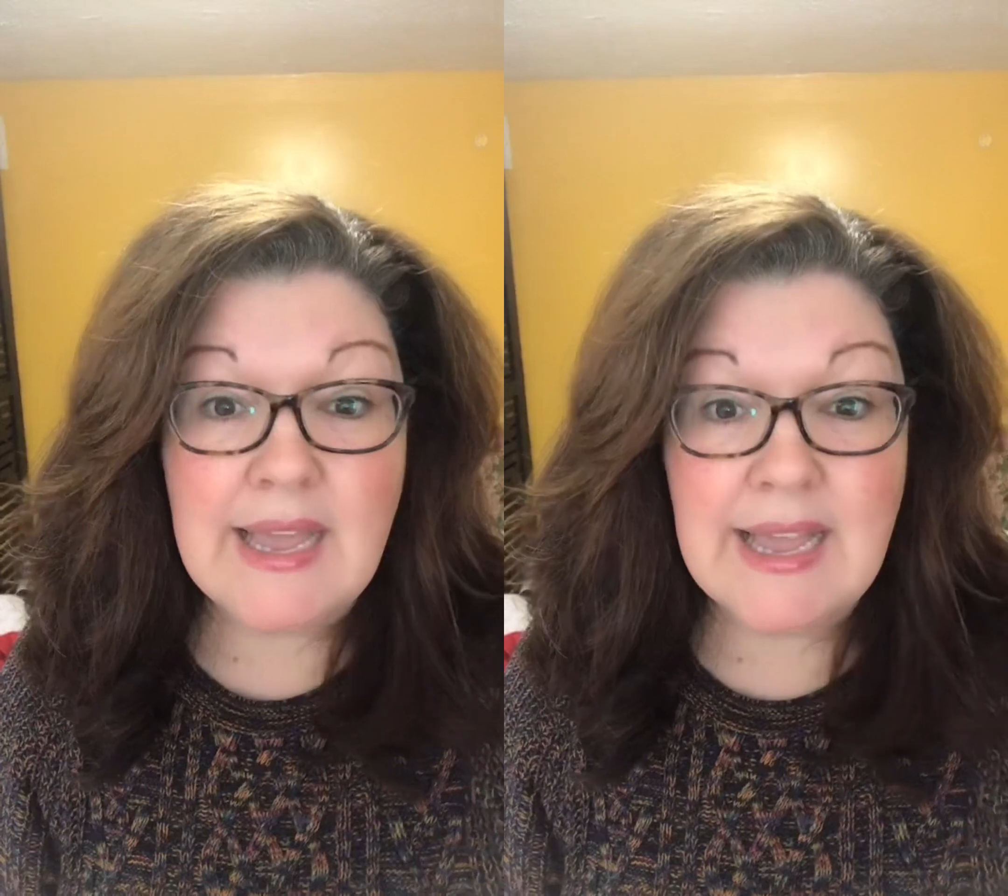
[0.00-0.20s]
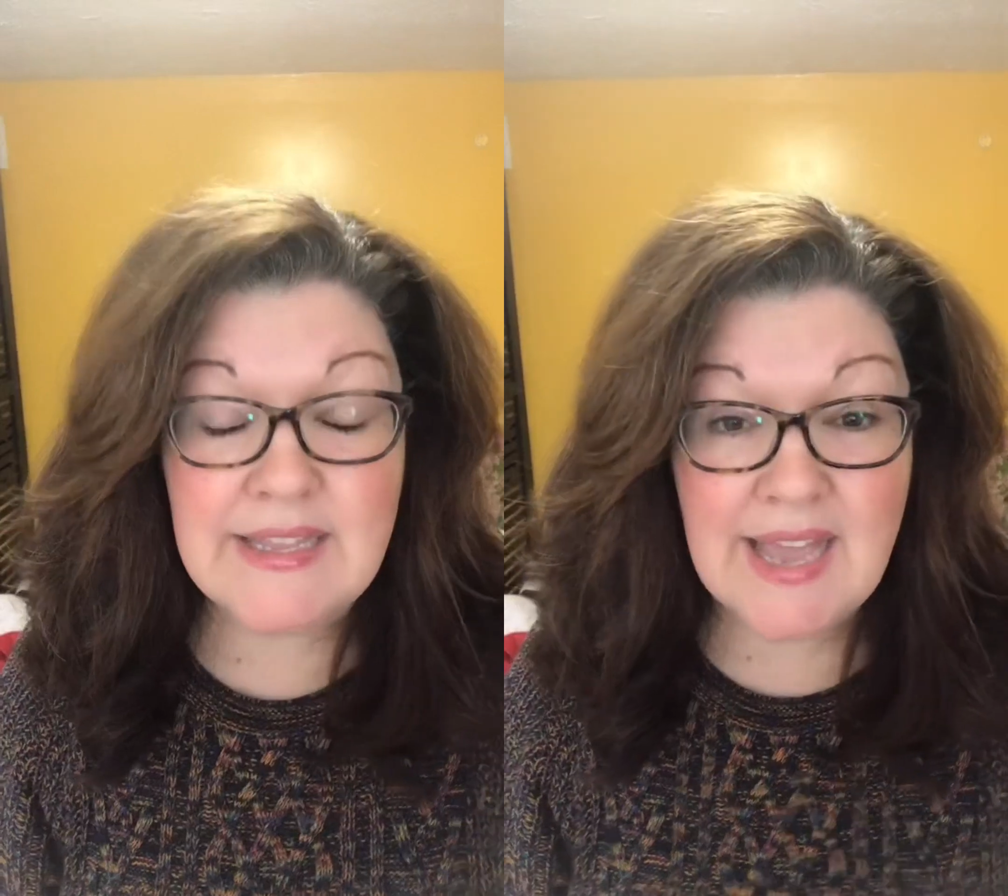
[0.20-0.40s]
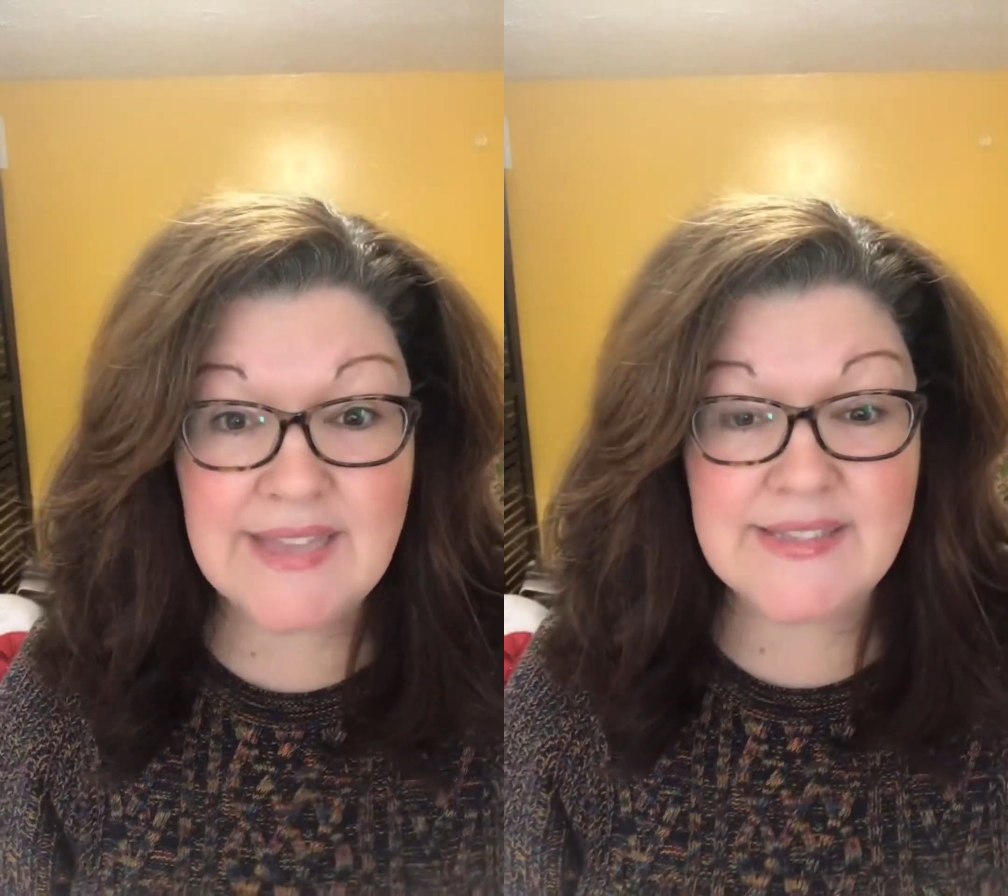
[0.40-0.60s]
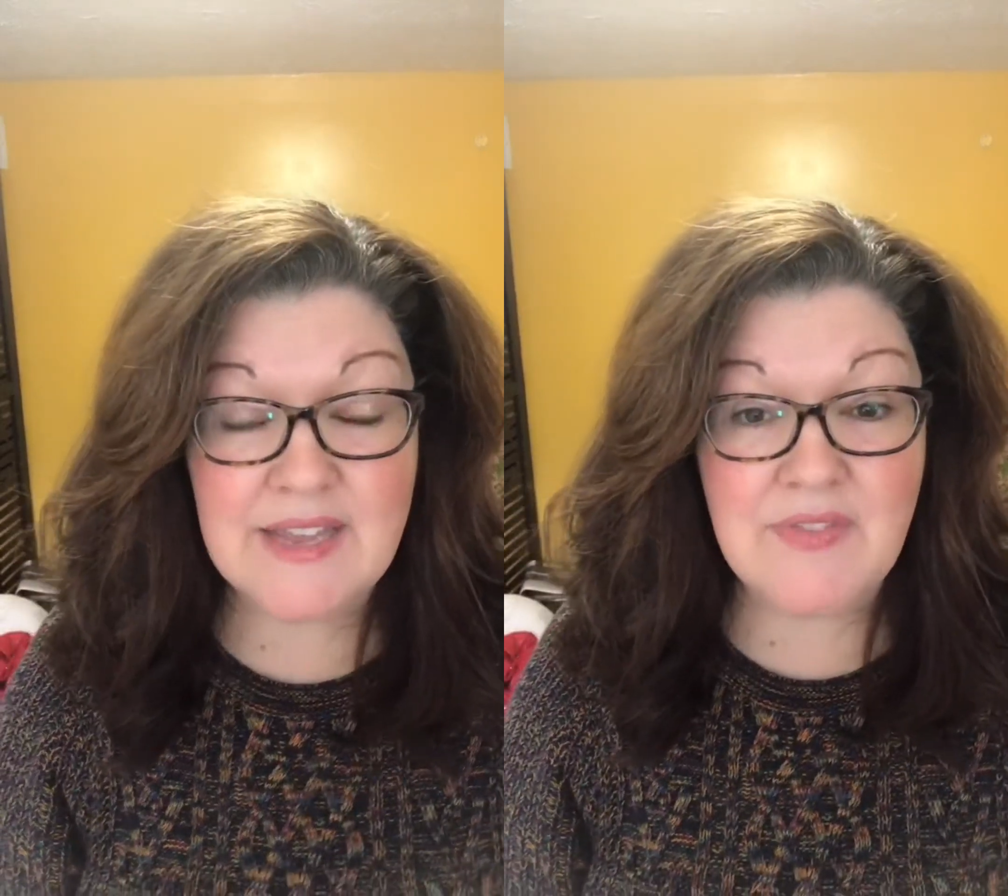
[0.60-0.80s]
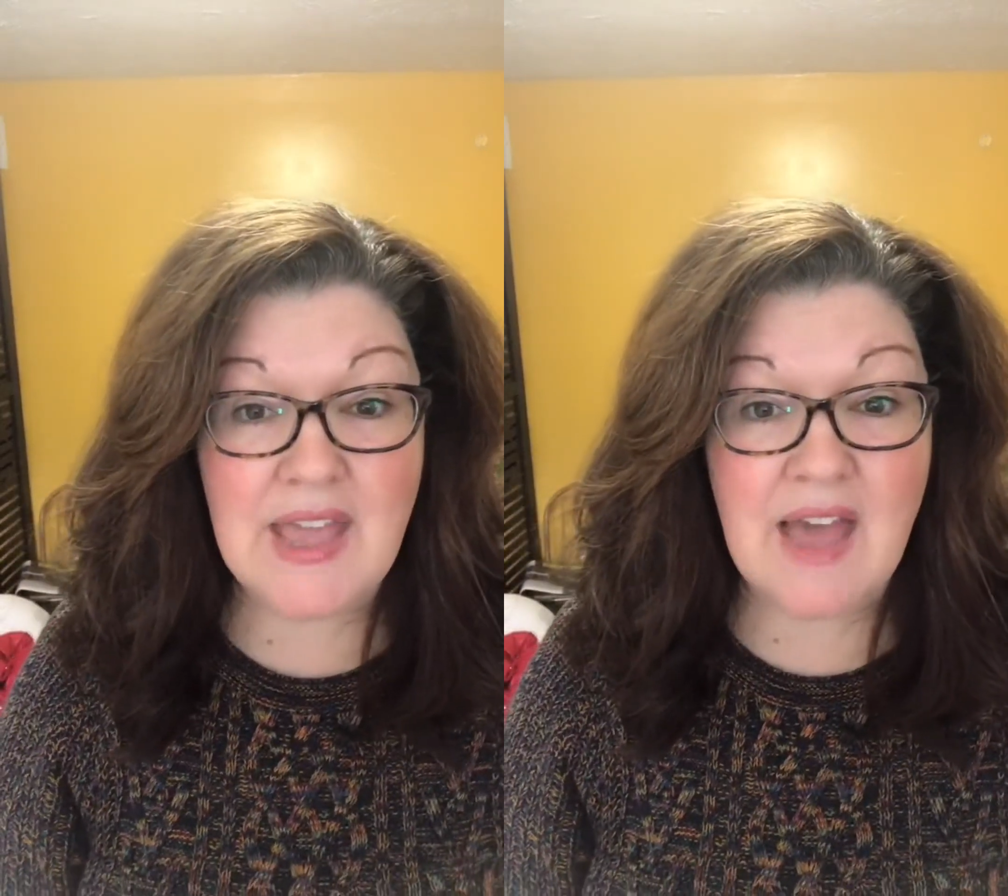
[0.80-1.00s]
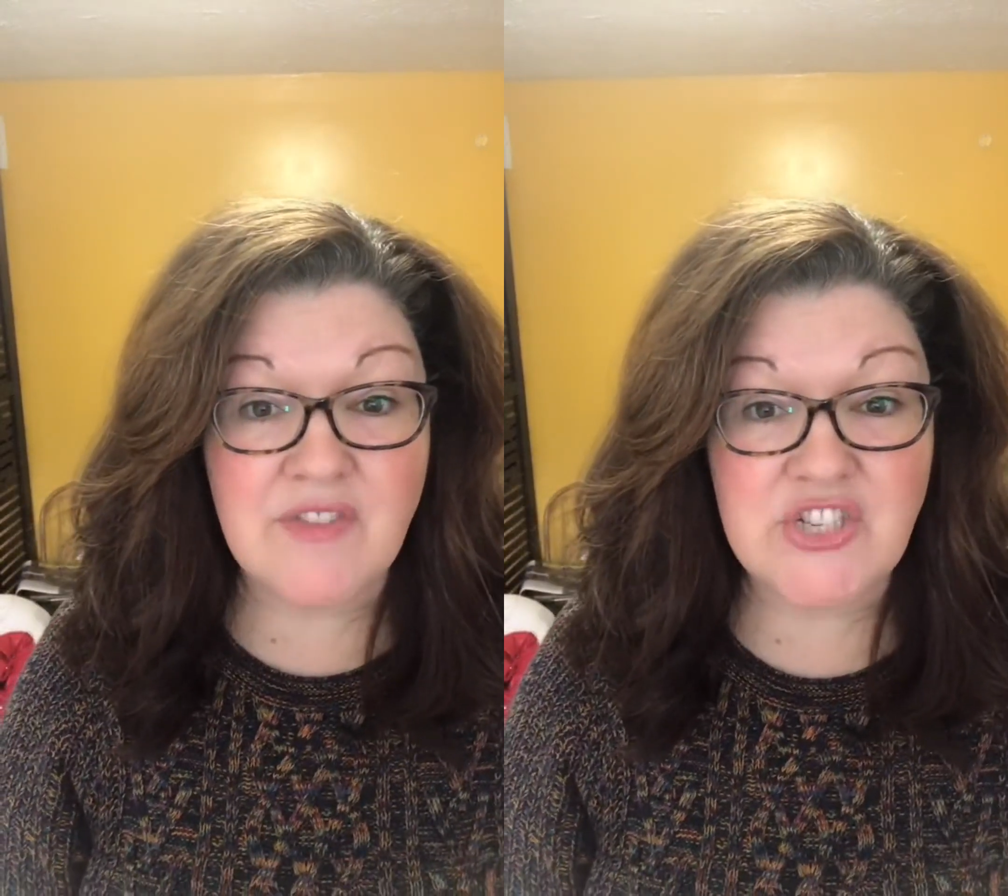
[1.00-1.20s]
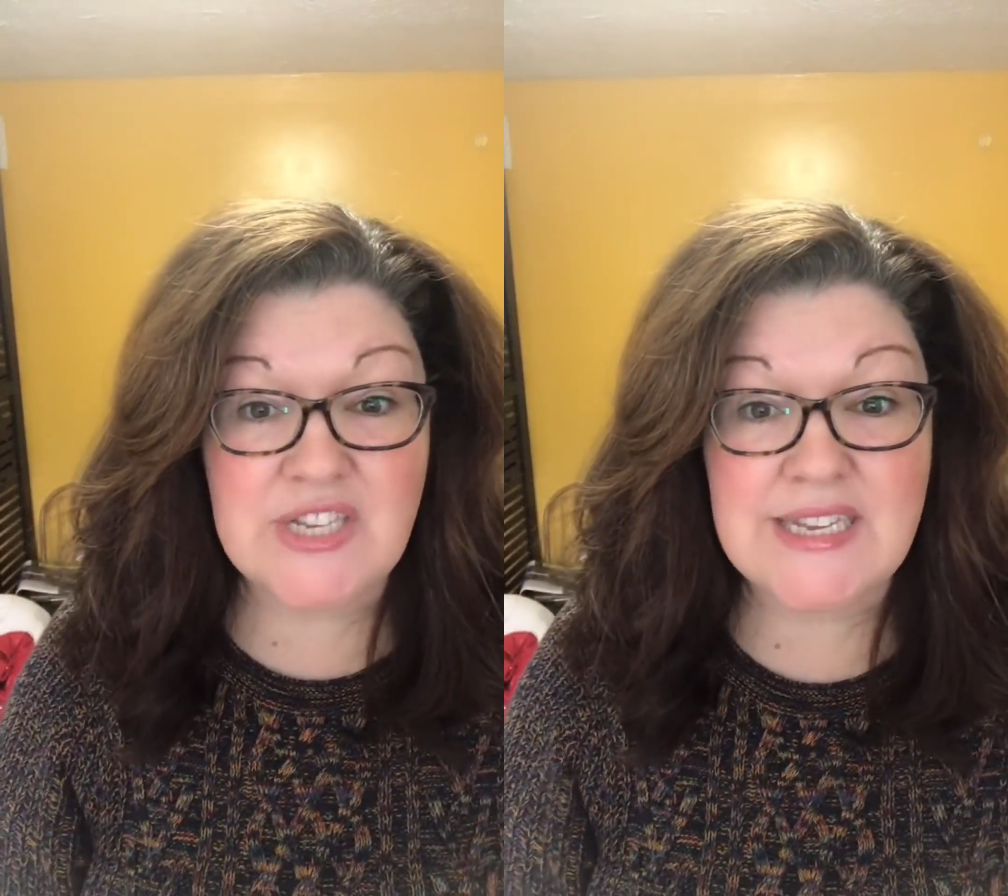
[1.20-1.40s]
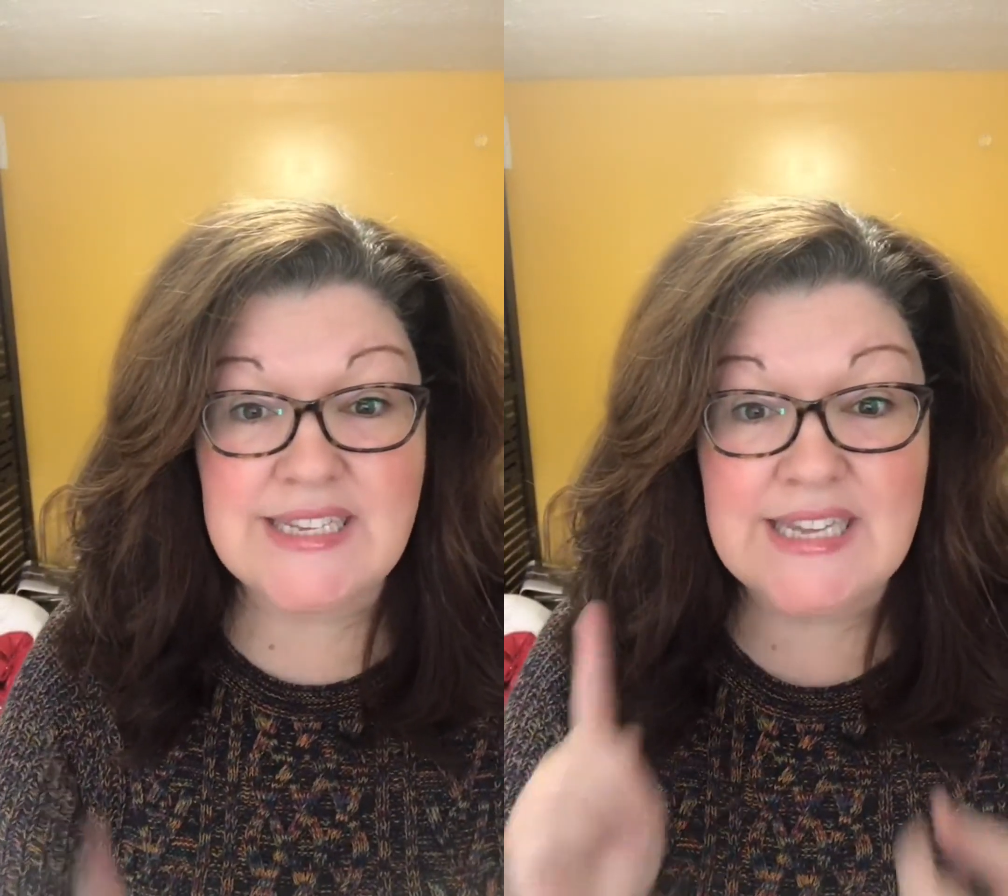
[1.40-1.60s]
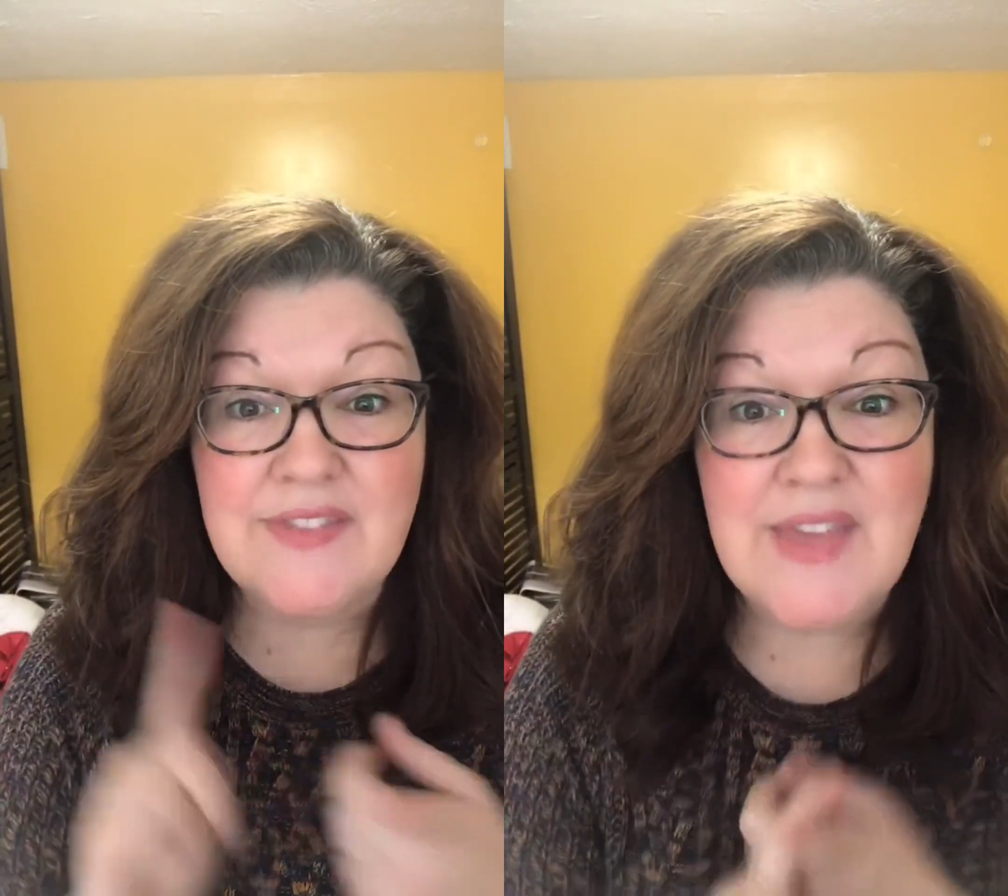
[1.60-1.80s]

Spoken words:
And yes, if they have a GED,